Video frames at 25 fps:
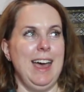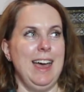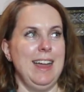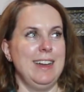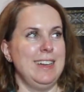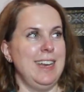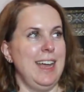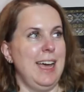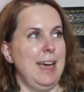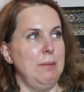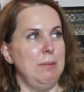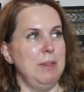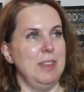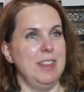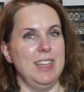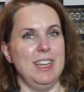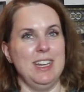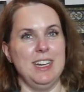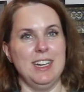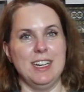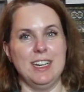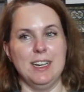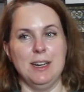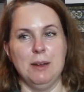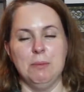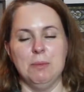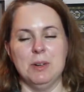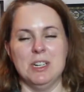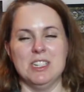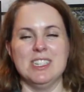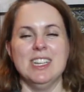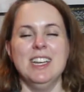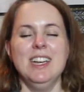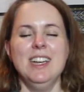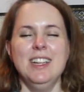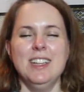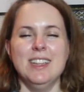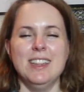tabulating numbers?
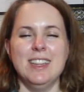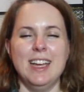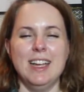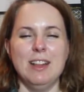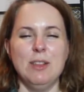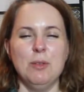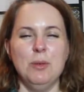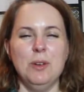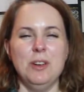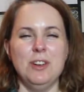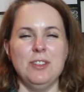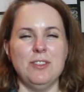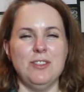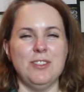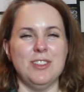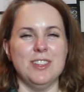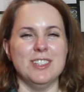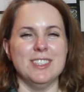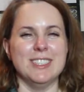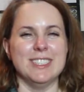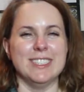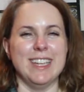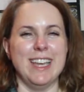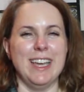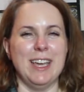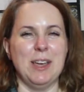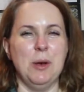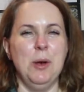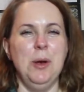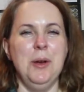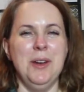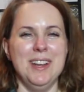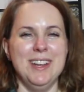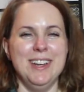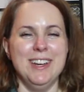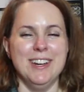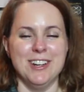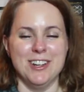That's what it feels like
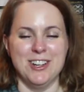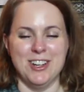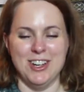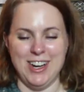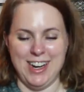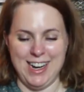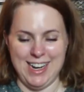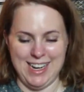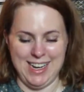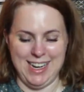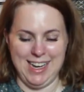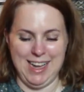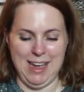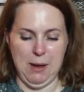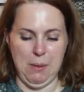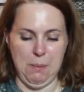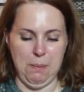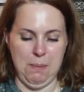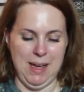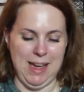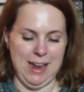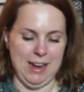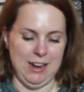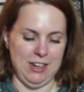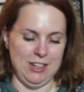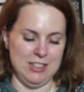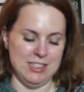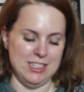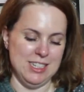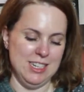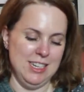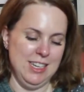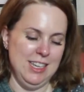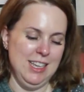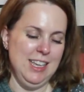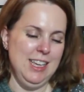when you're grading out patterns.